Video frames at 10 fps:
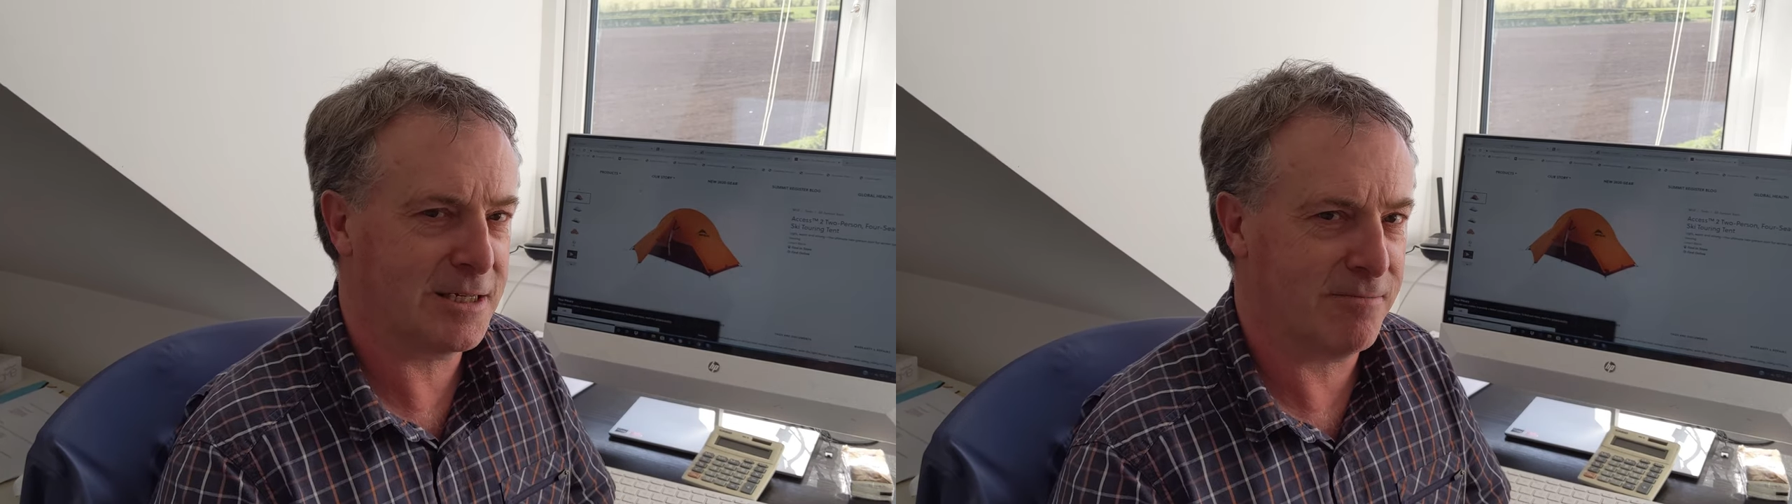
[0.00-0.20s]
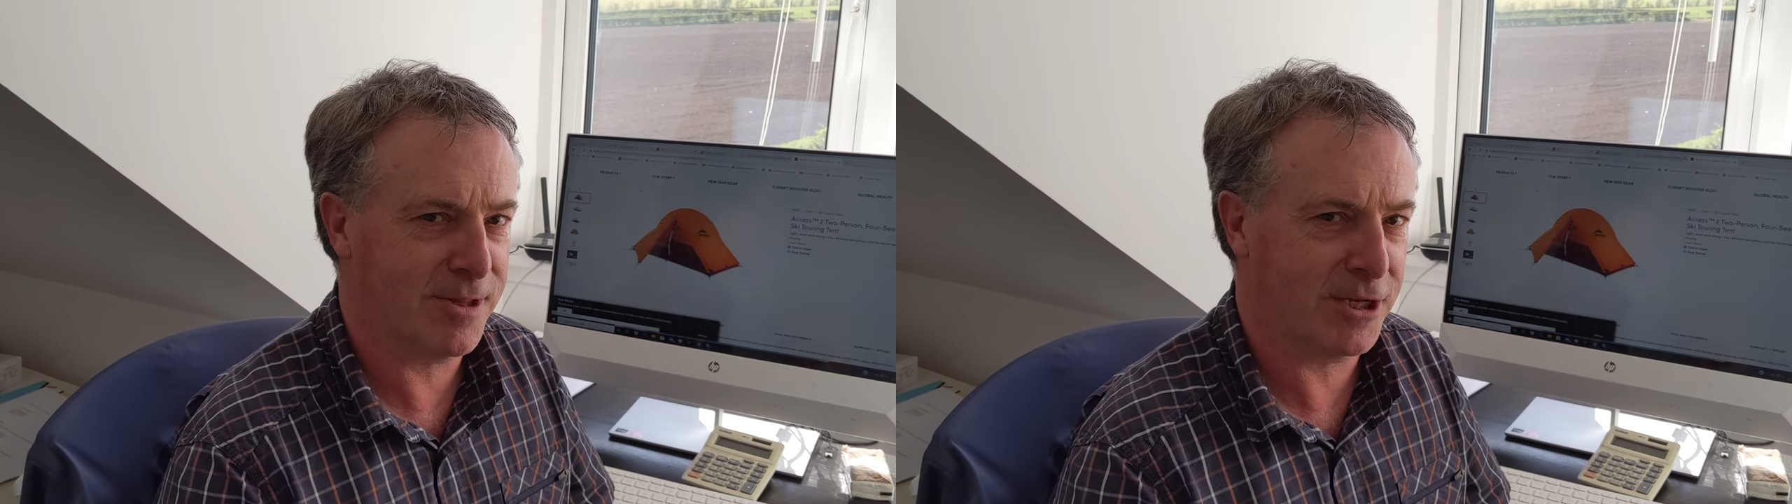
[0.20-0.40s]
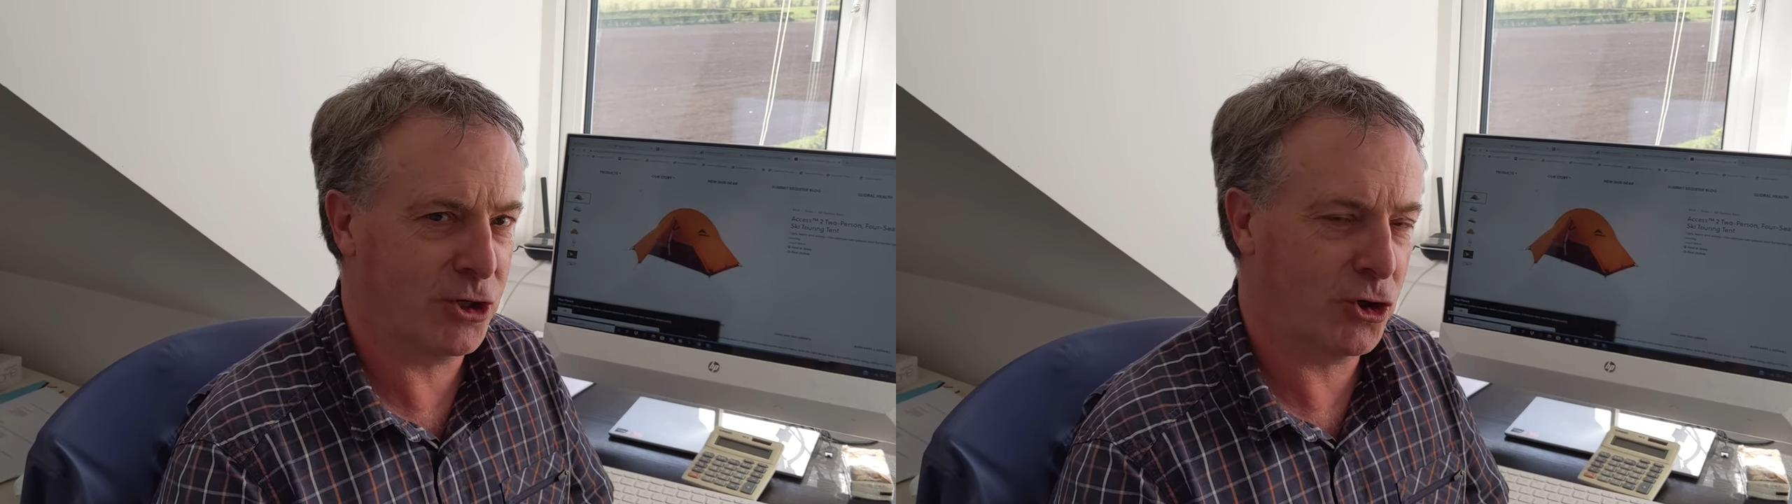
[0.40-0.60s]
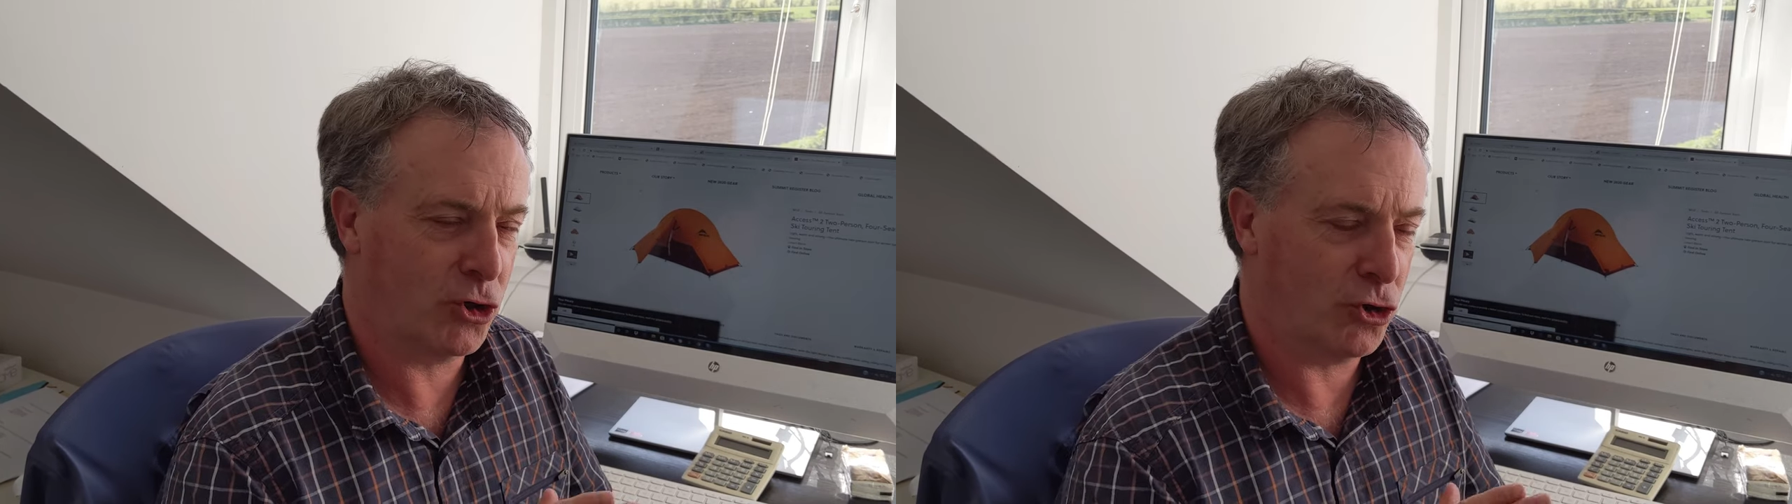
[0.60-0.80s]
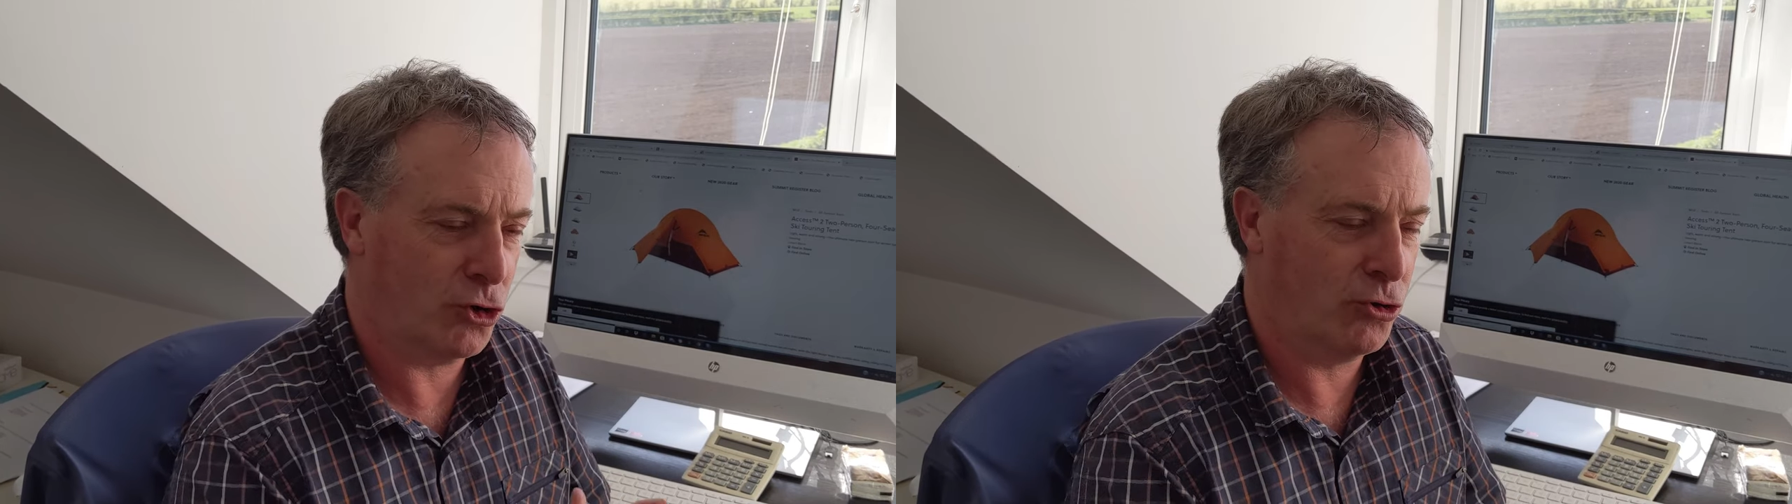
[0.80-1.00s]
something you
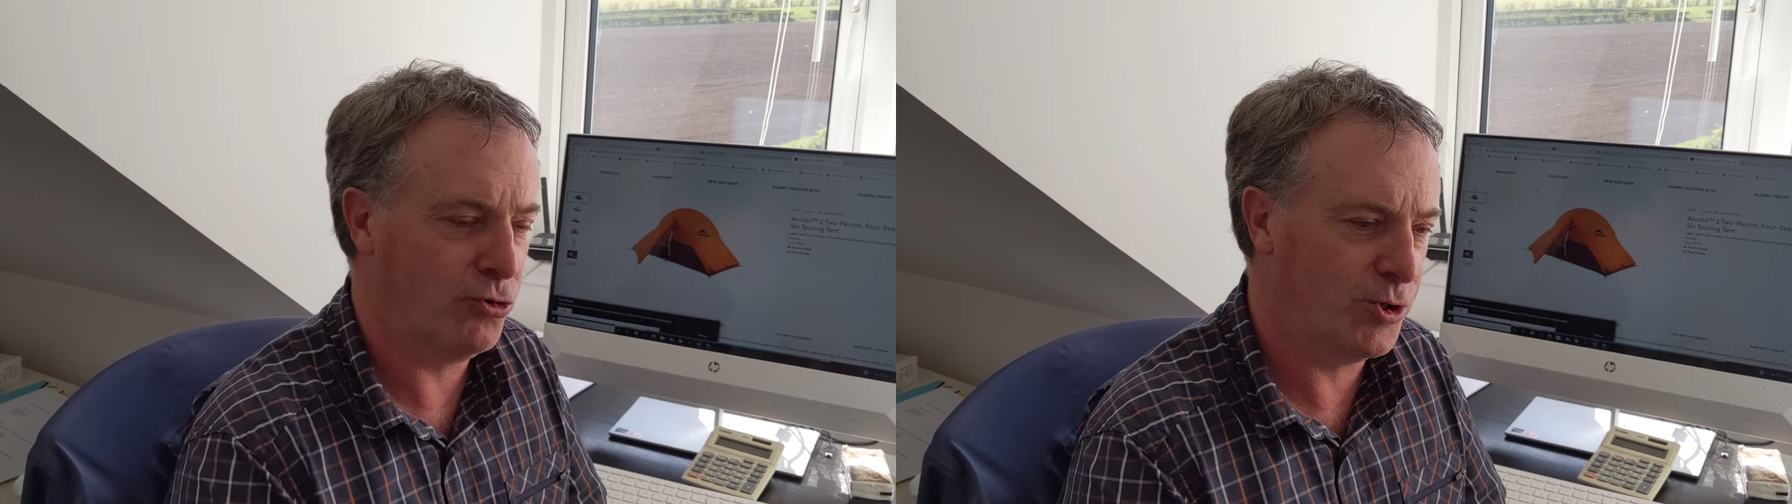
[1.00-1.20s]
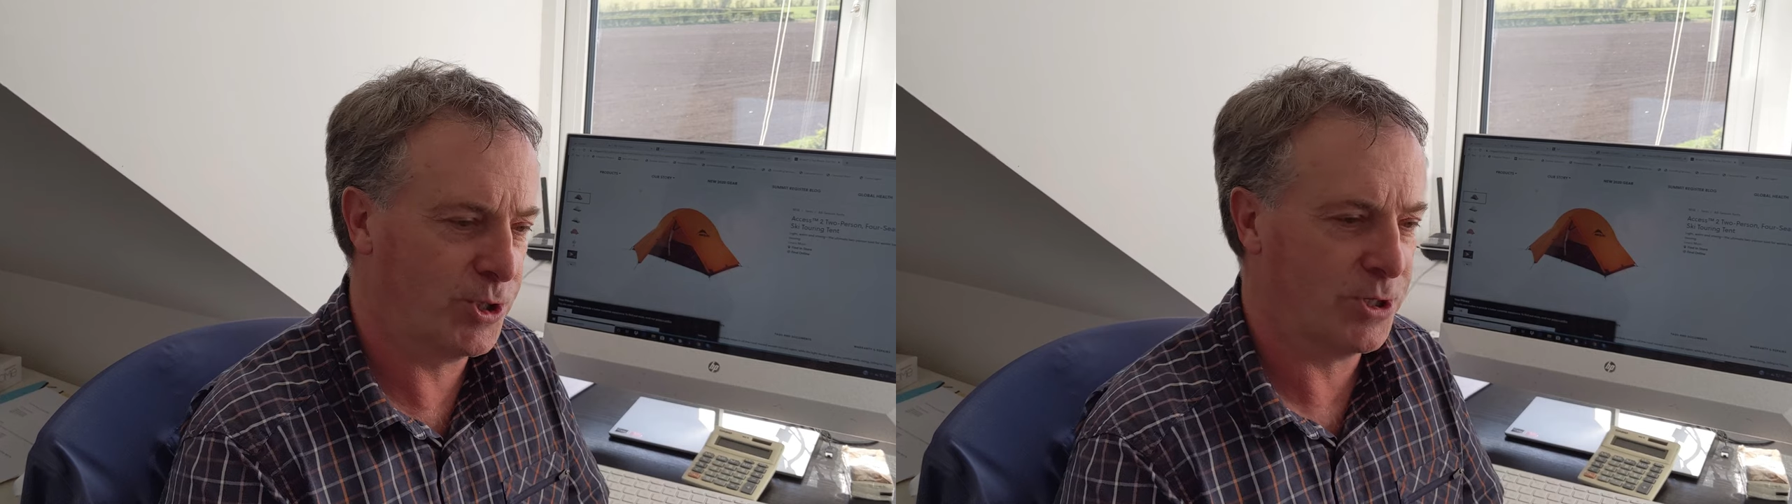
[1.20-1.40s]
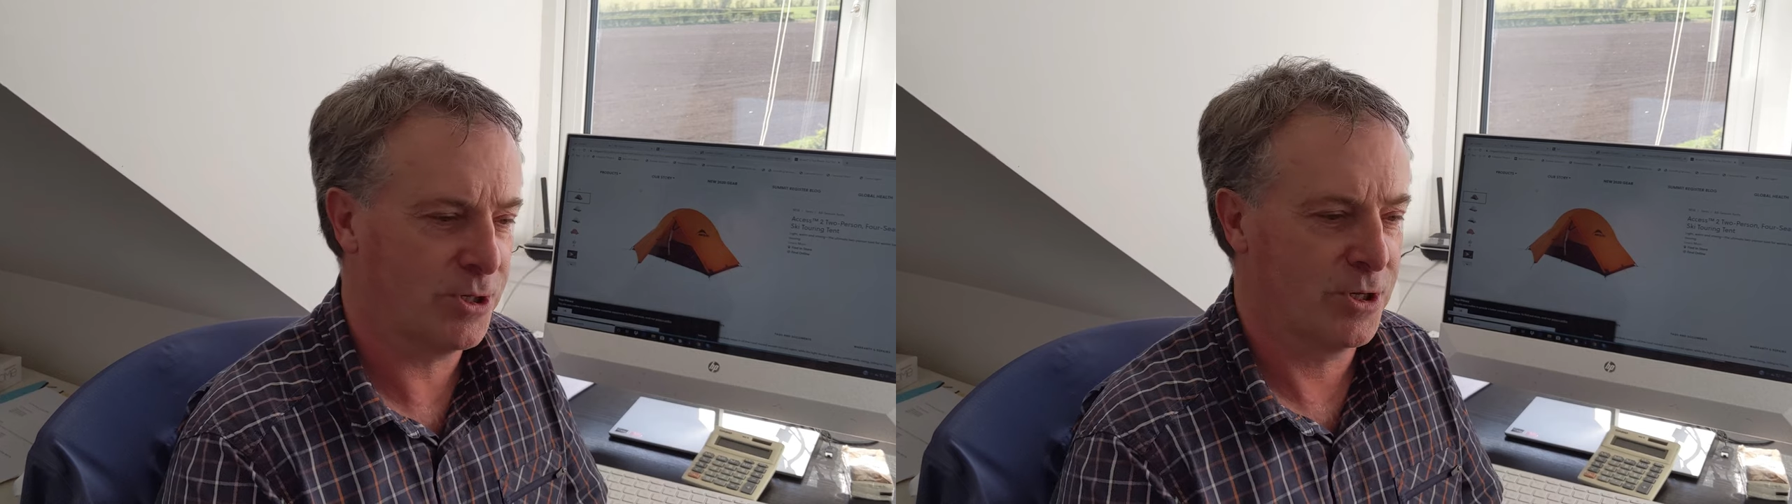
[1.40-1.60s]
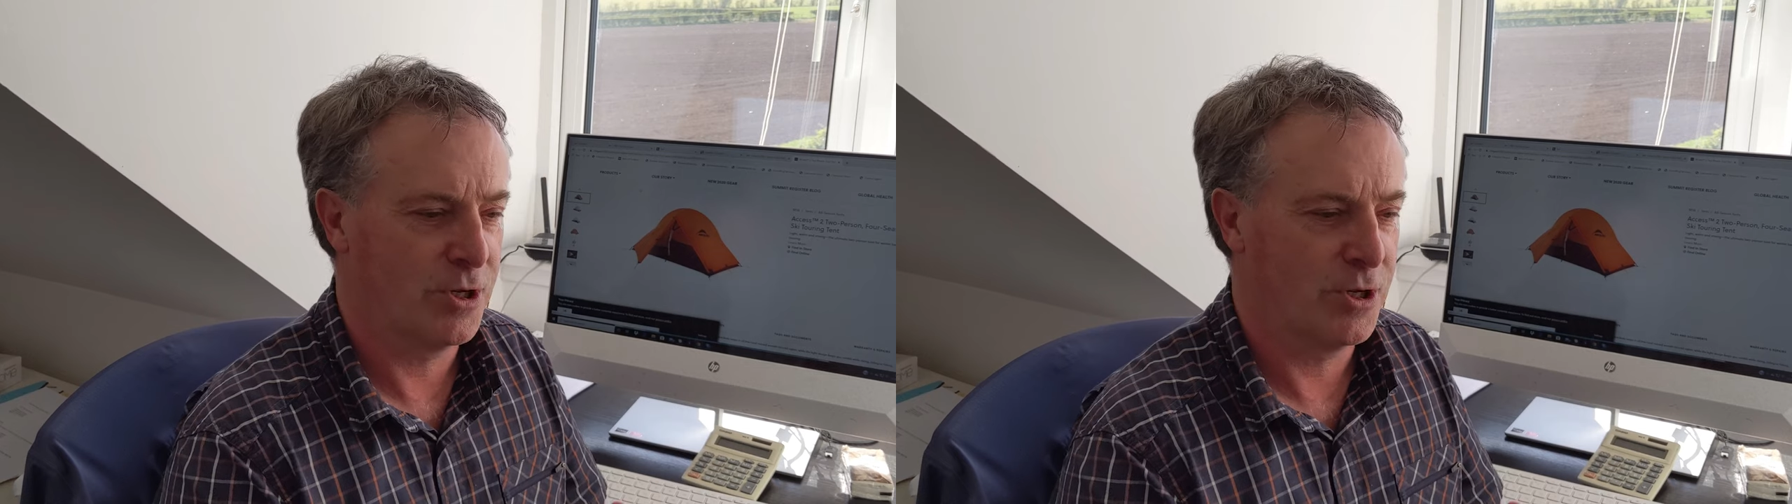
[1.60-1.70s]
can use